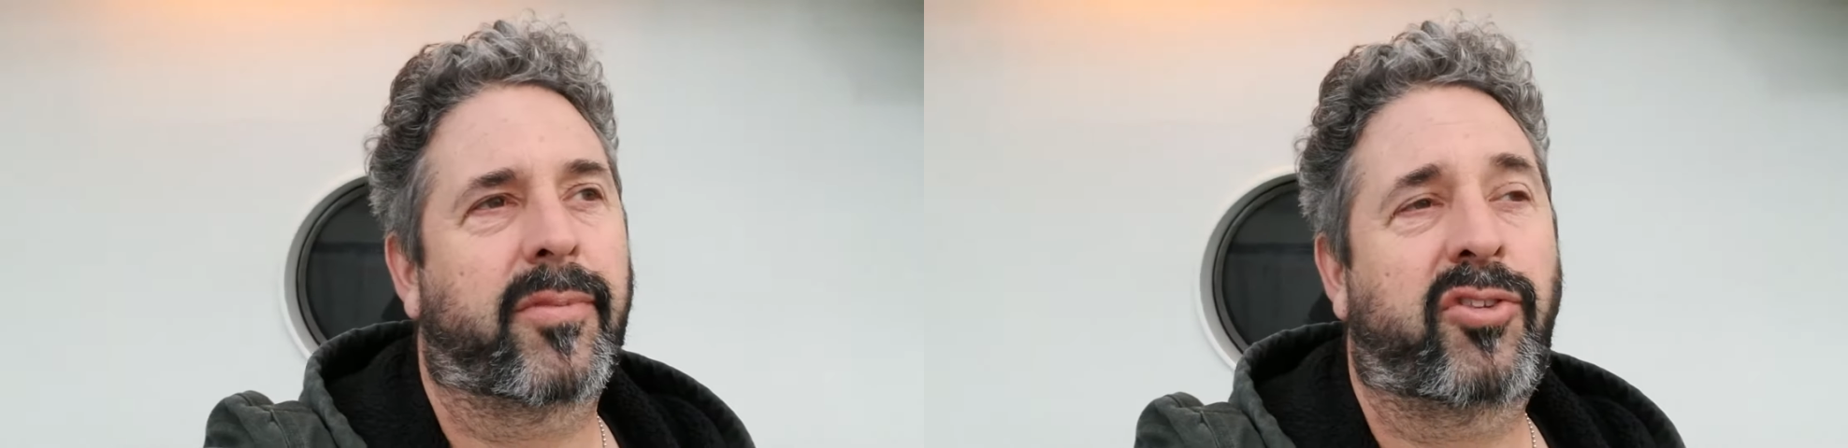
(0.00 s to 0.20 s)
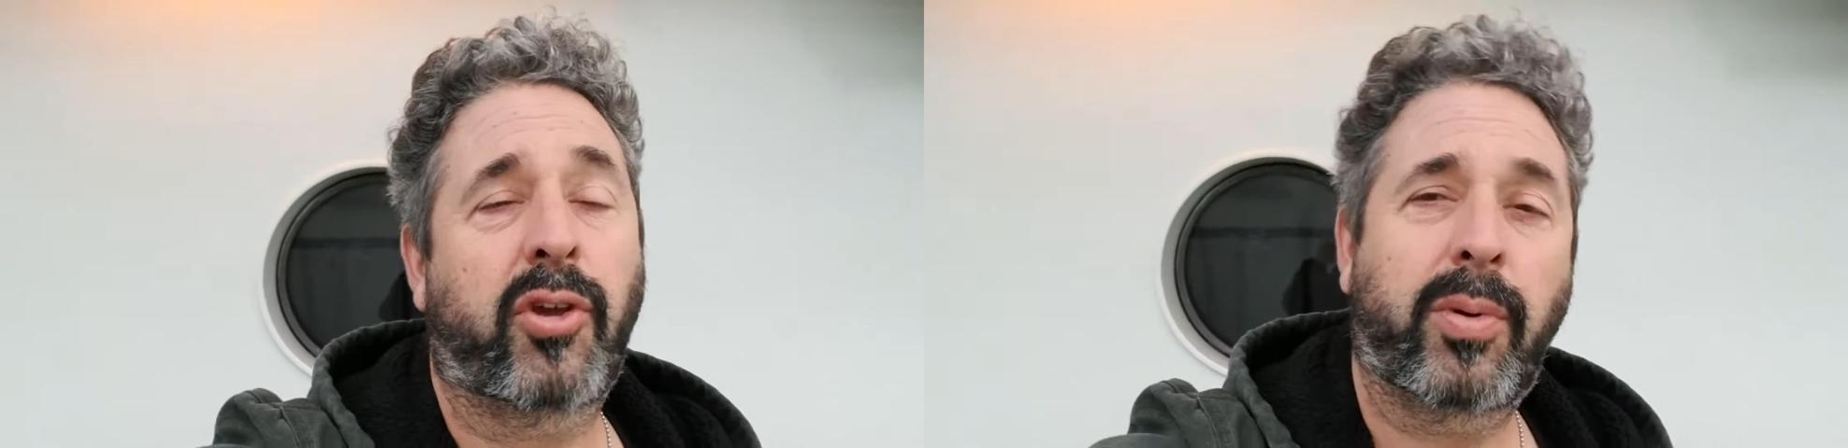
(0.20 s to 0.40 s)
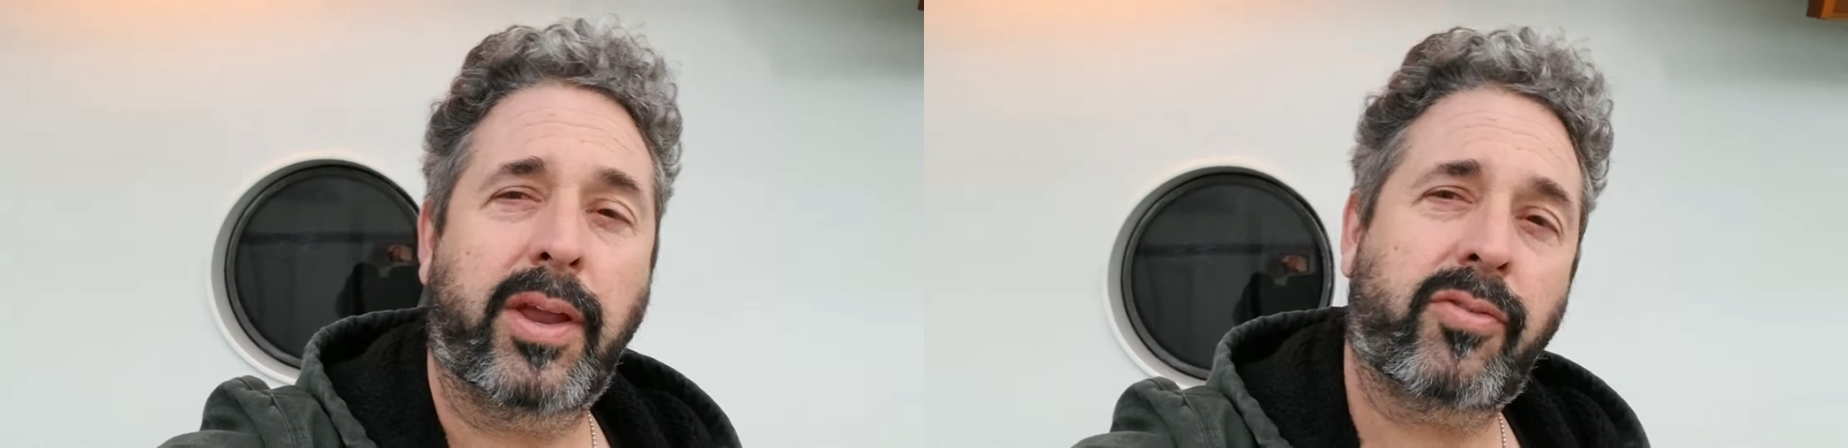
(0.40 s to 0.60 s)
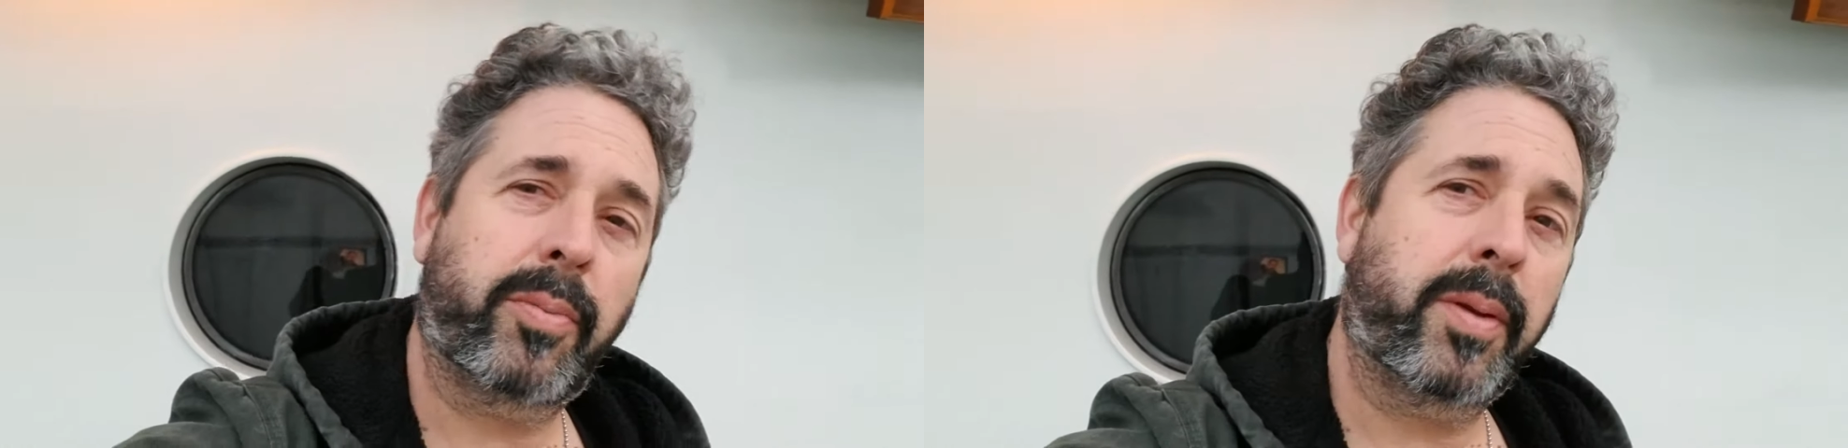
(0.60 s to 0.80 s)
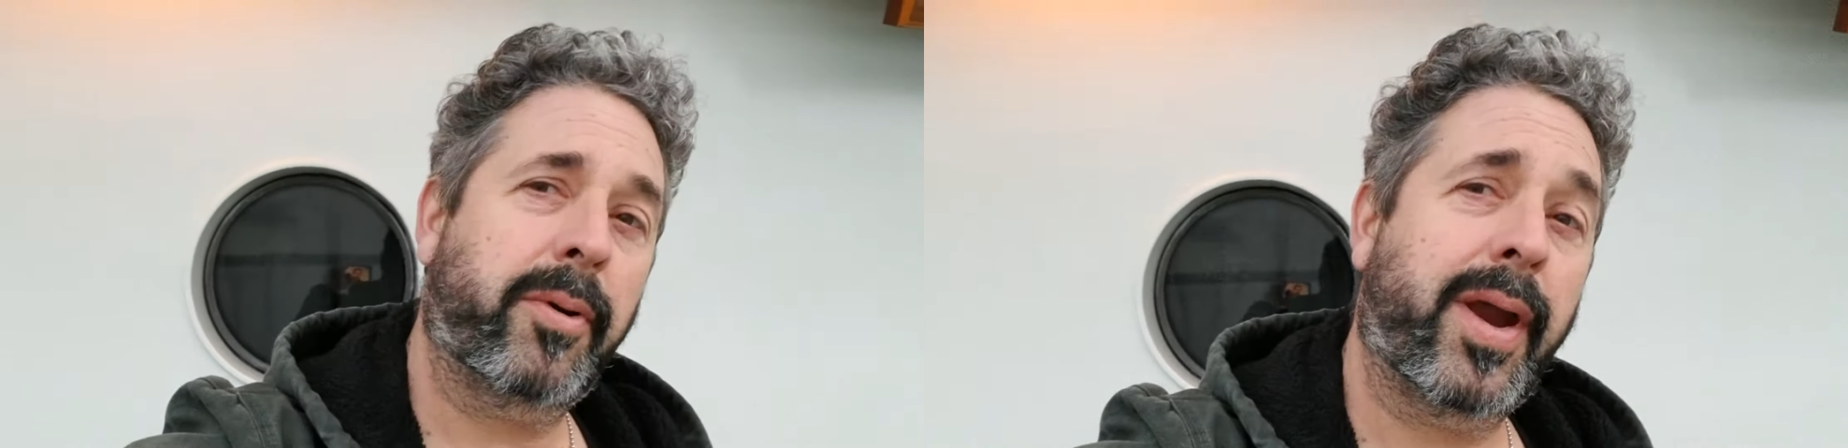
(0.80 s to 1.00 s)
Two weeks would
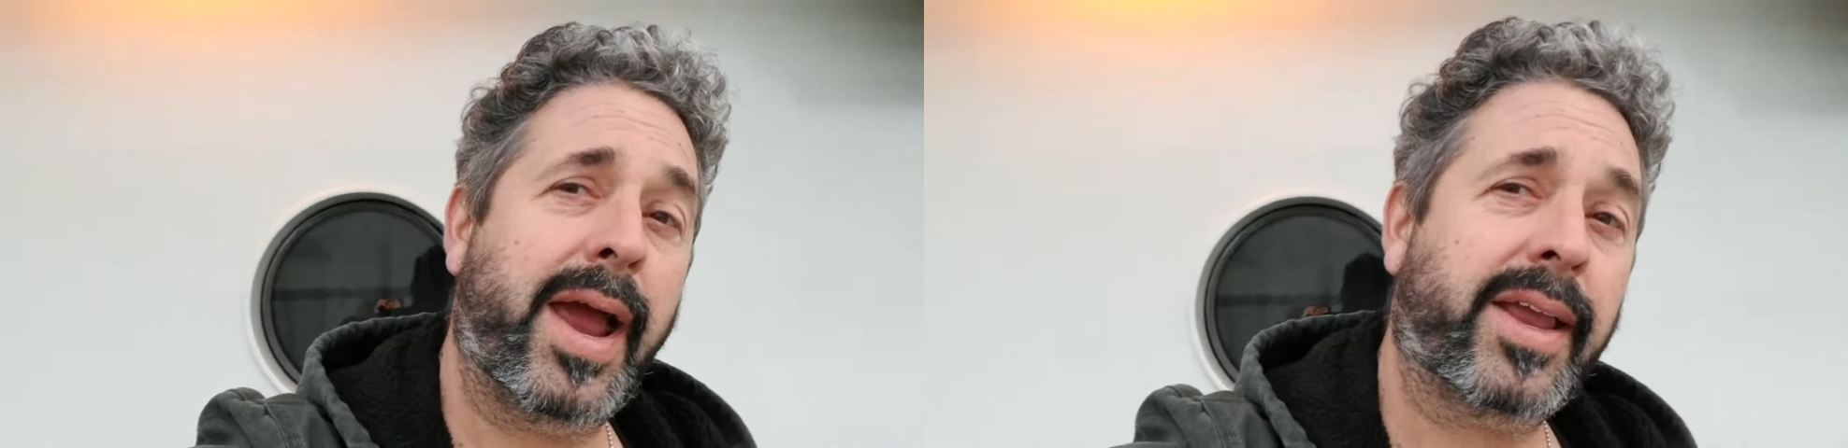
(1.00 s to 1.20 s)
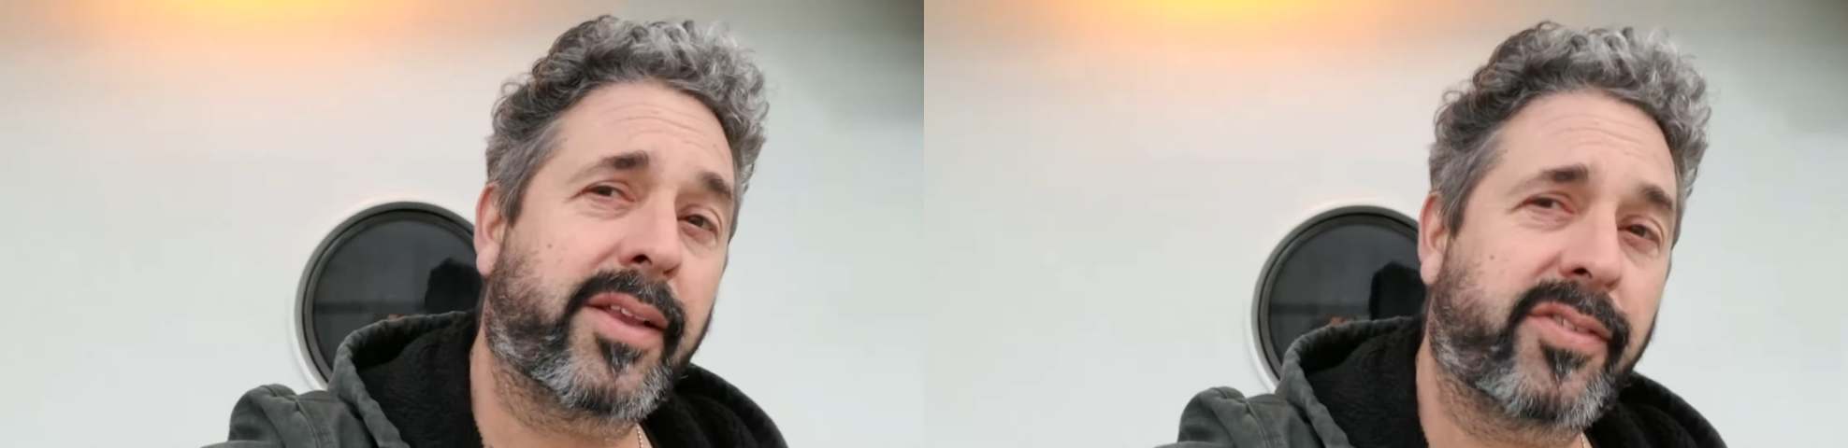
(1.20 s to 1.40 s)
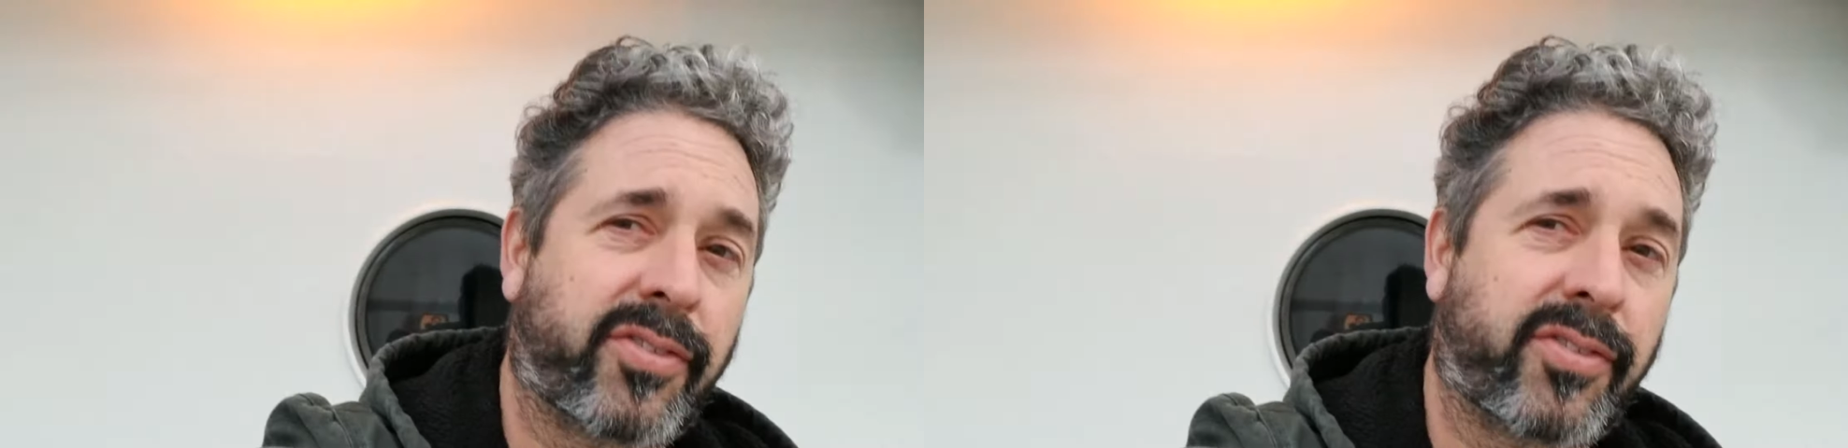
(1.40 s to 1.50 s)
be miraculous.